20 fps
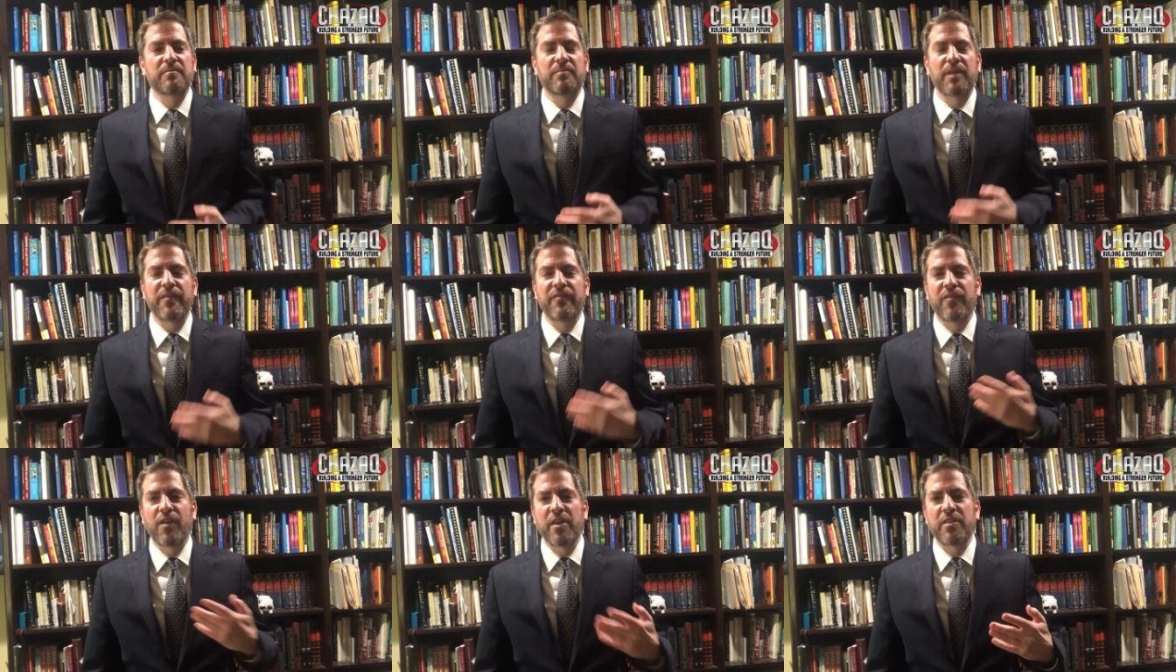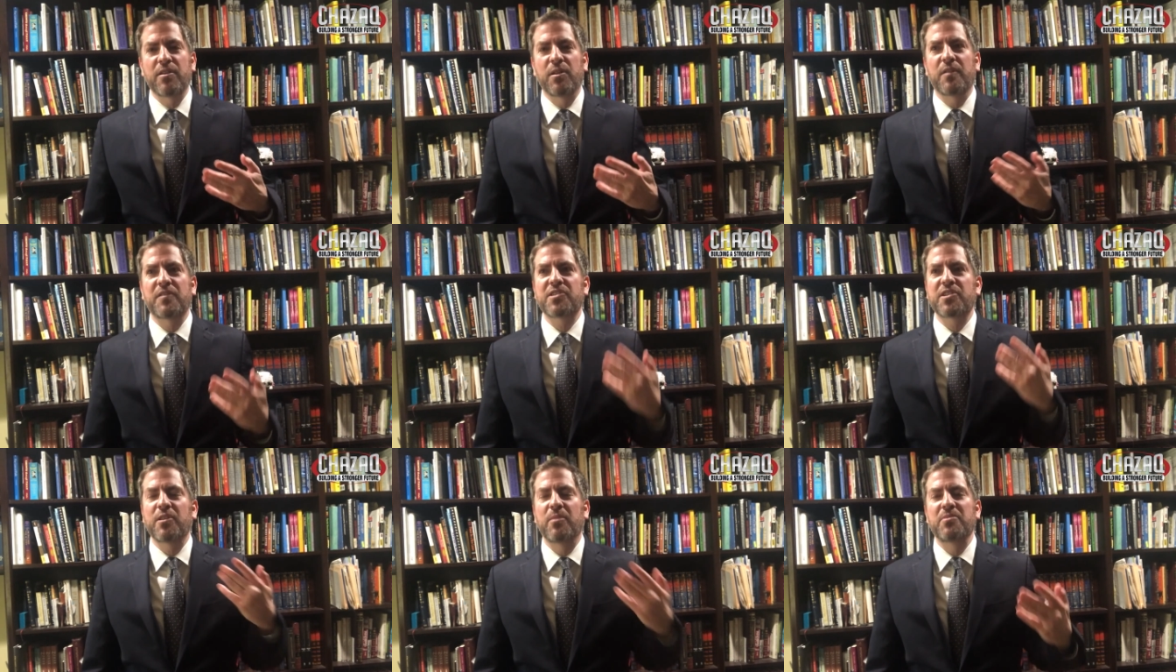My father,
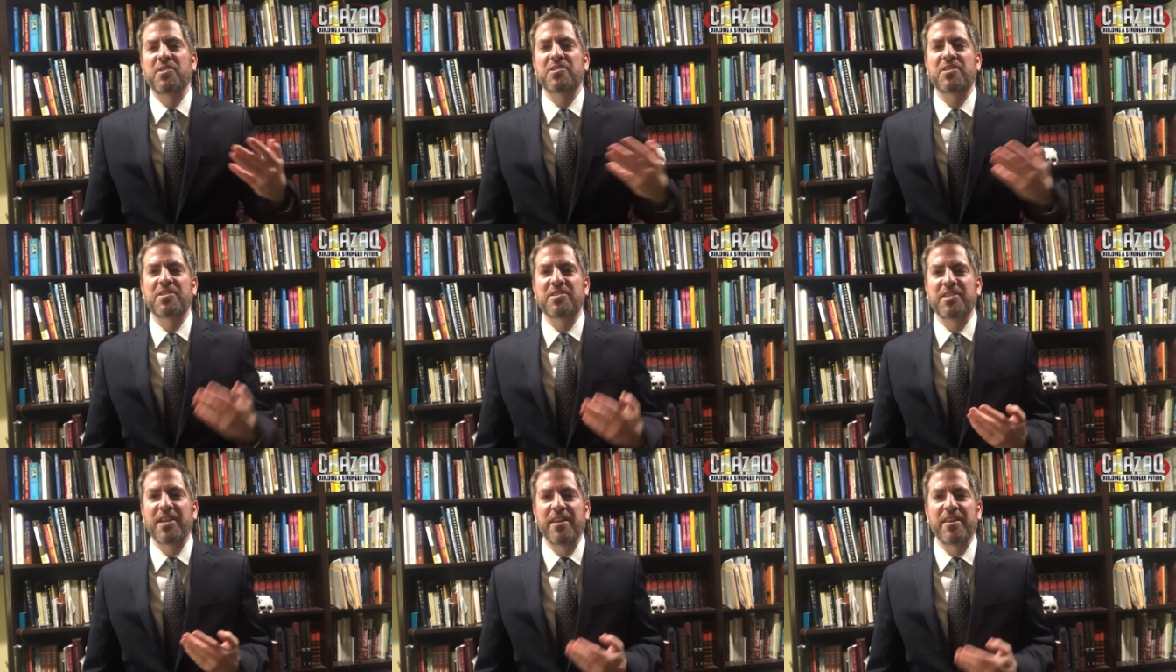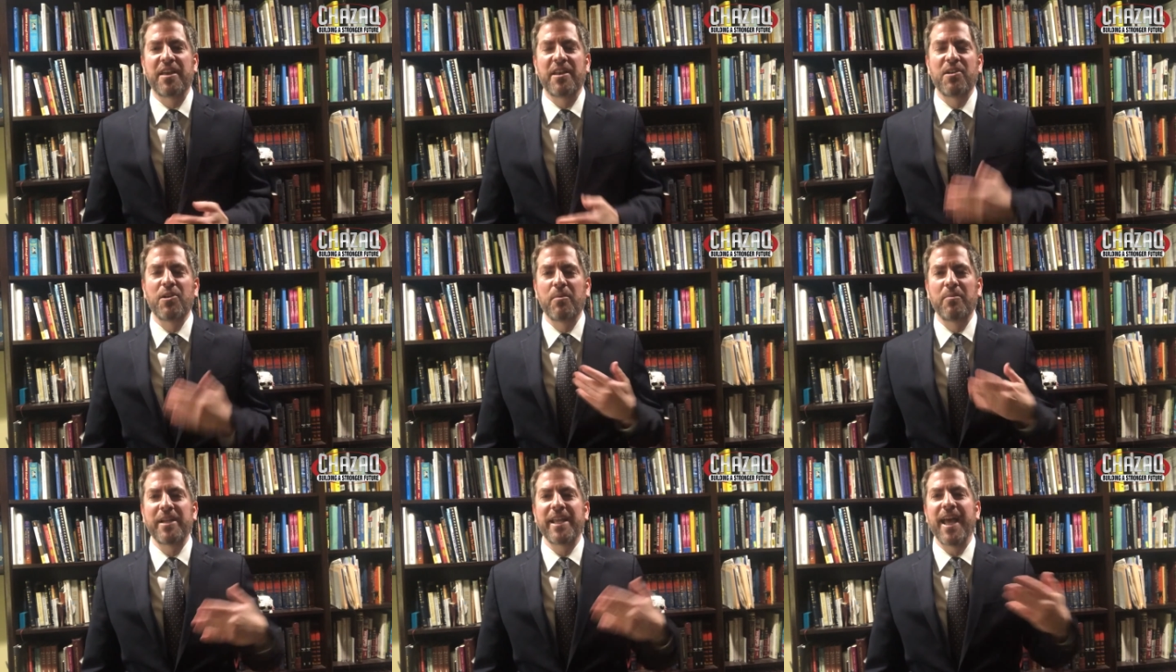Olav Shalom, used to say
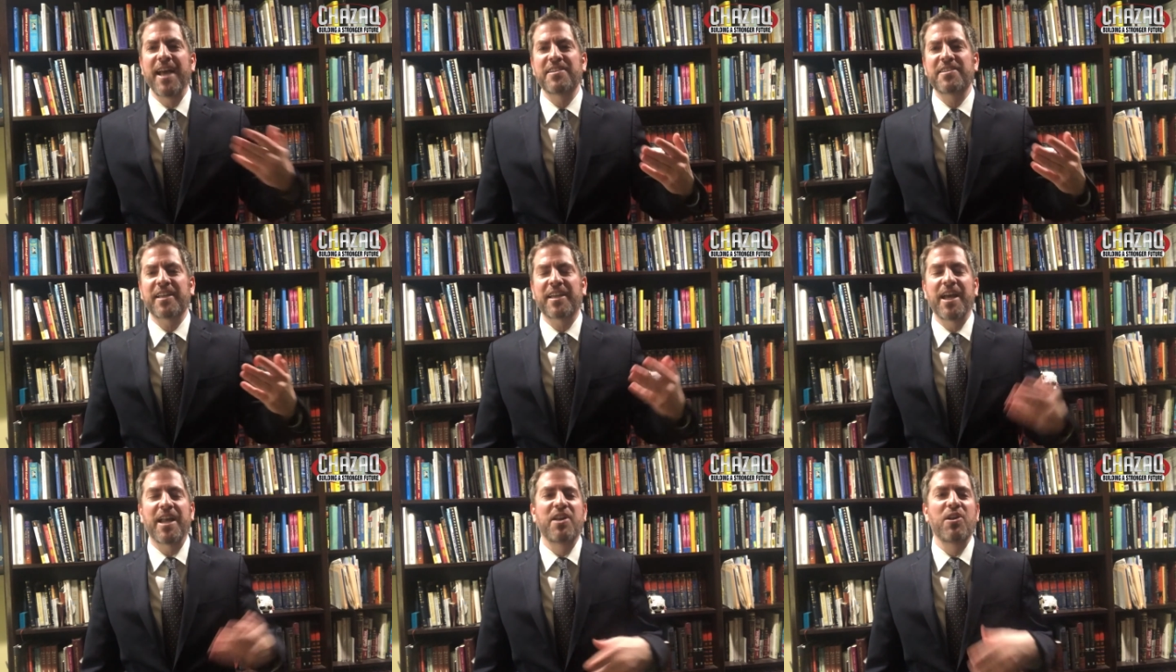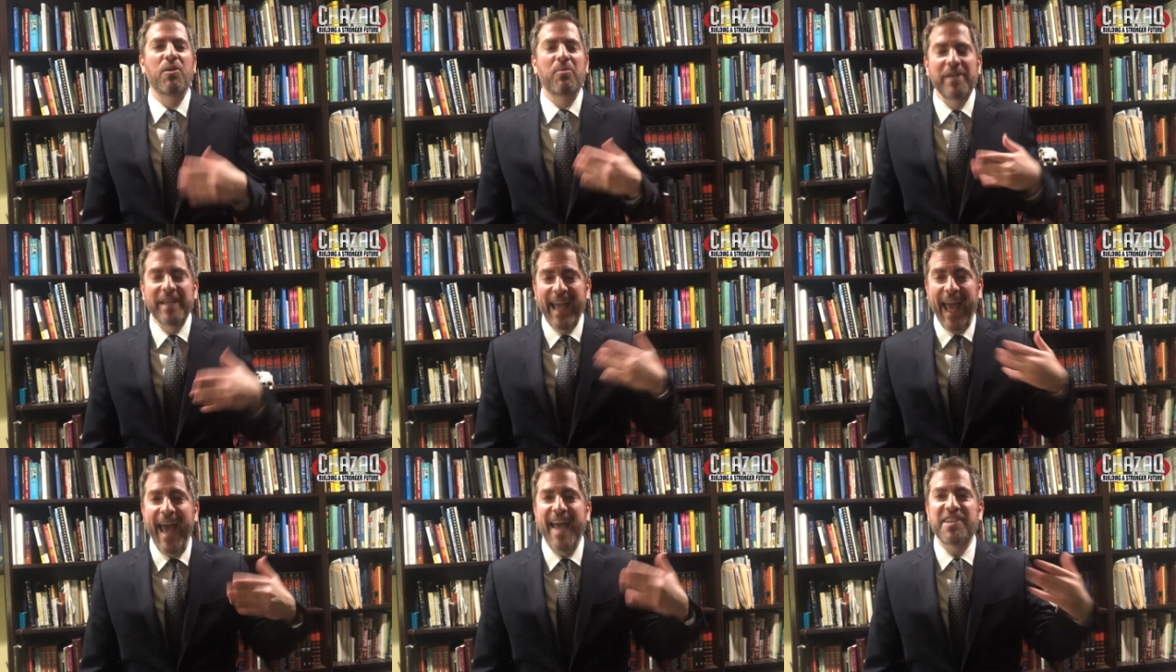that. Nobody has to gotta.
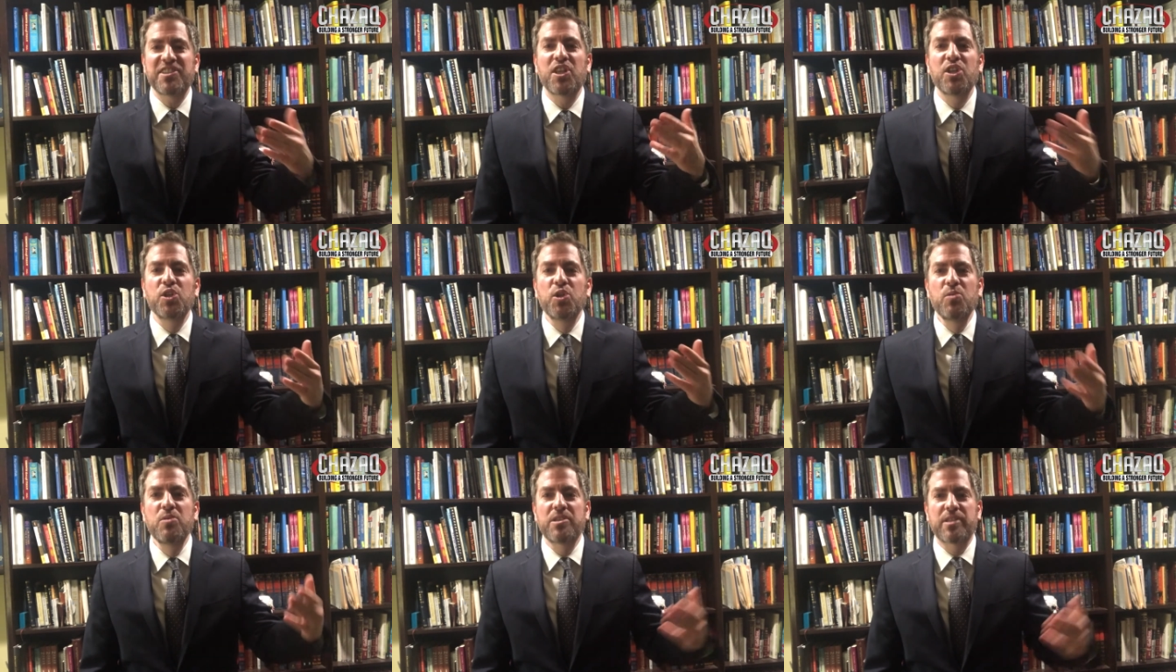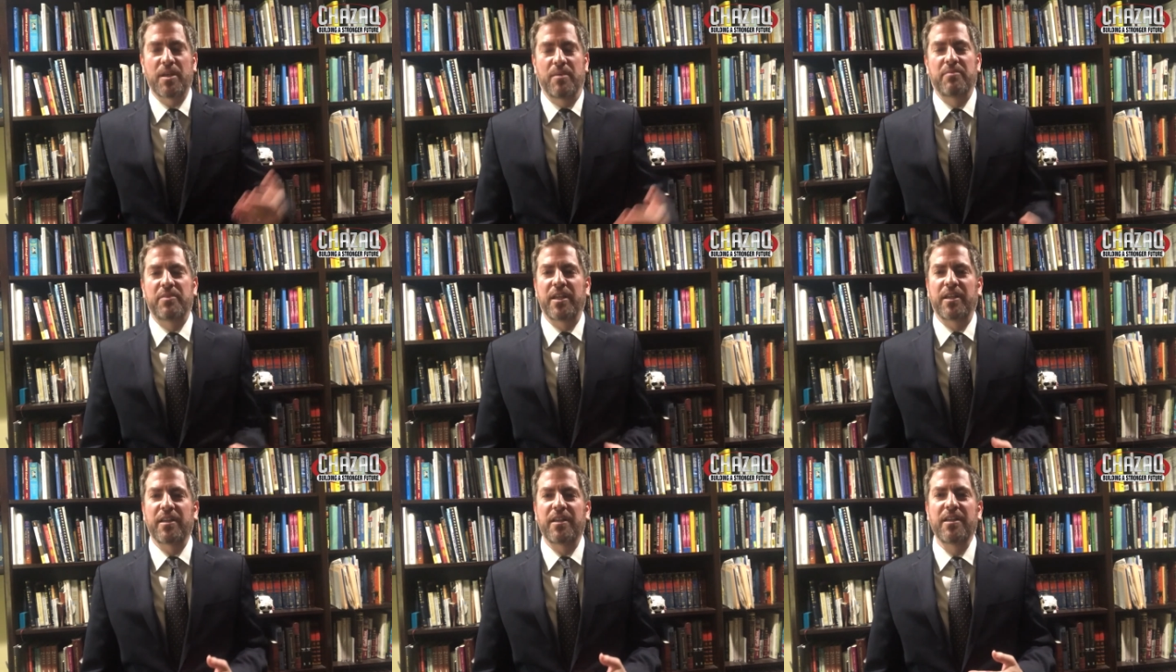Nobody has to do
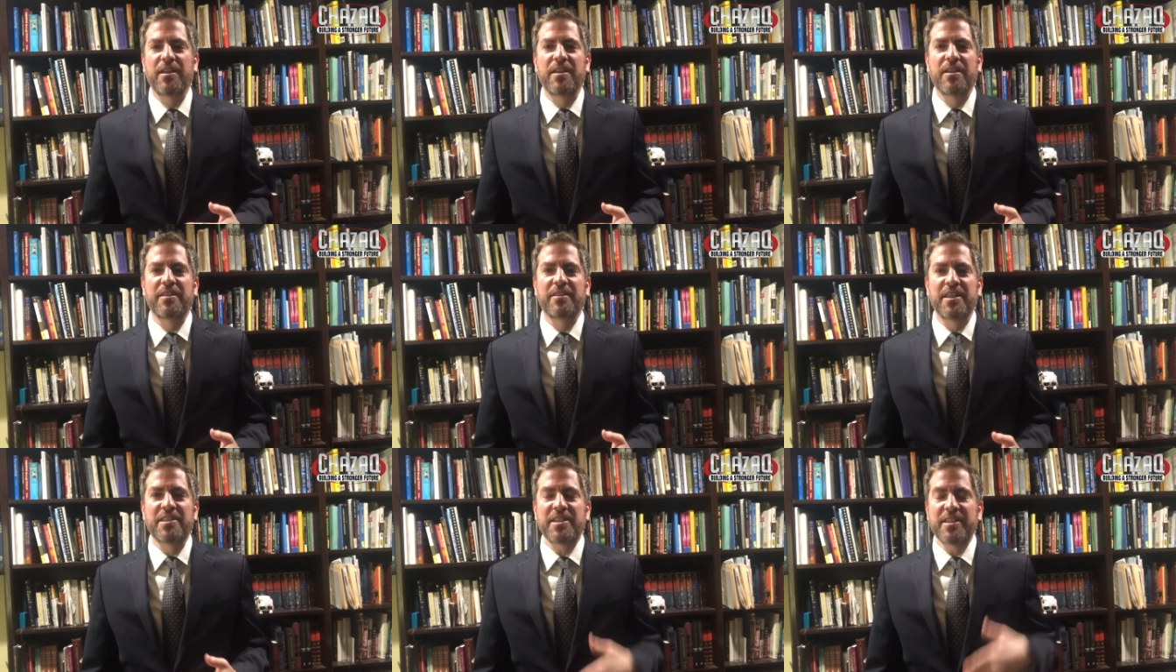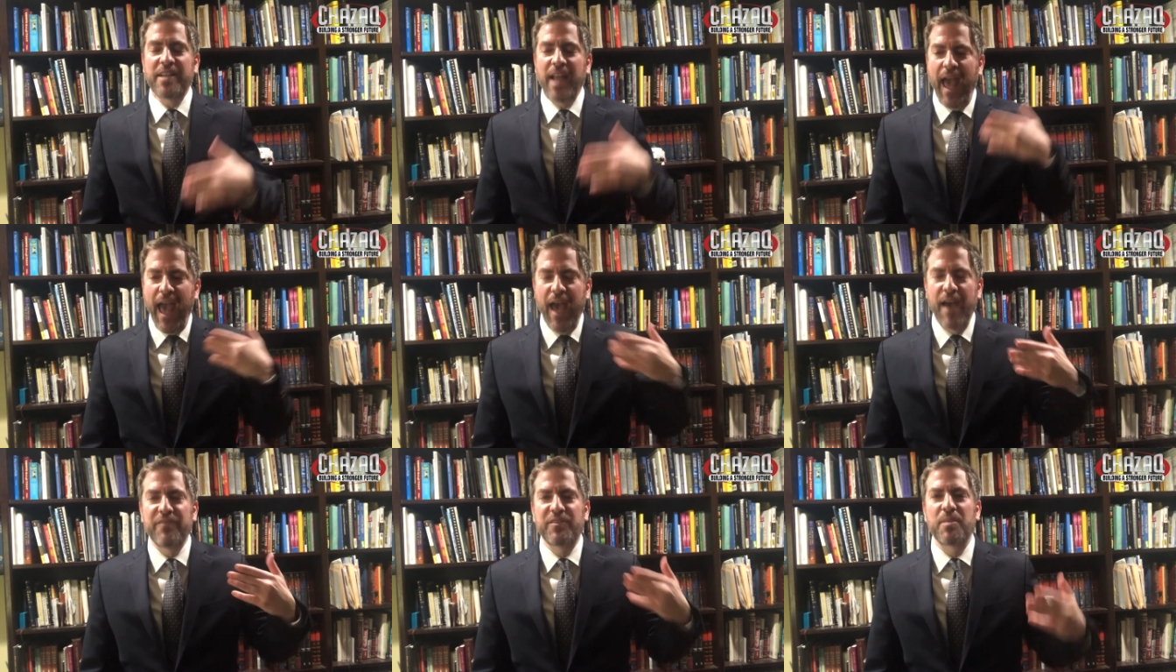something. It doesn't
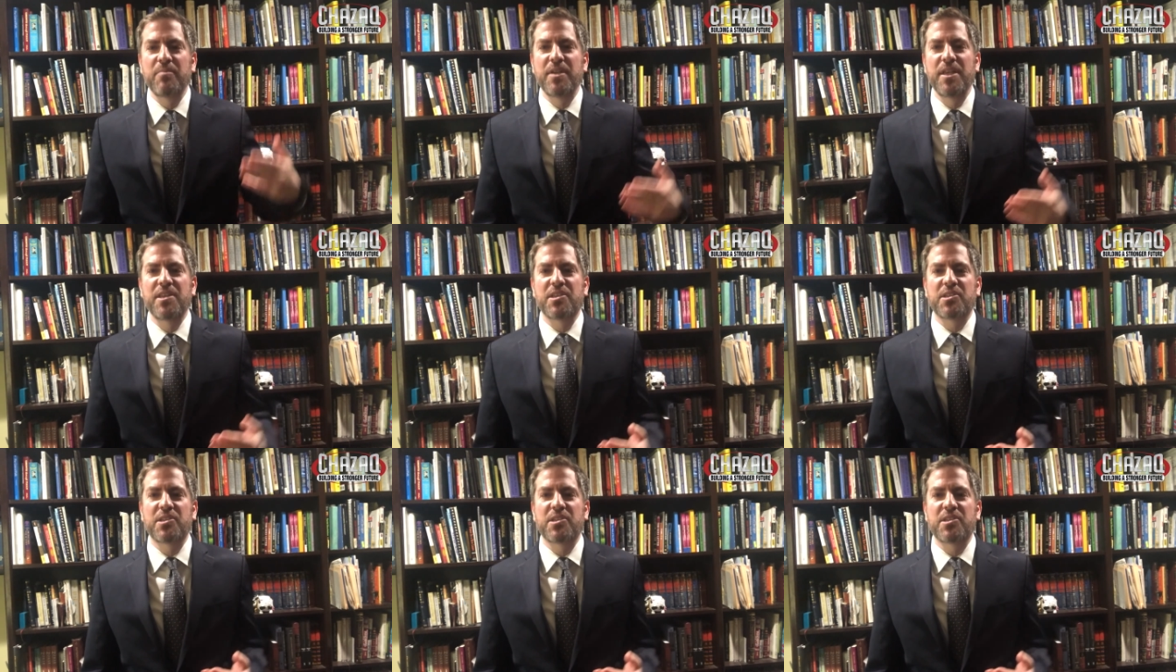have to be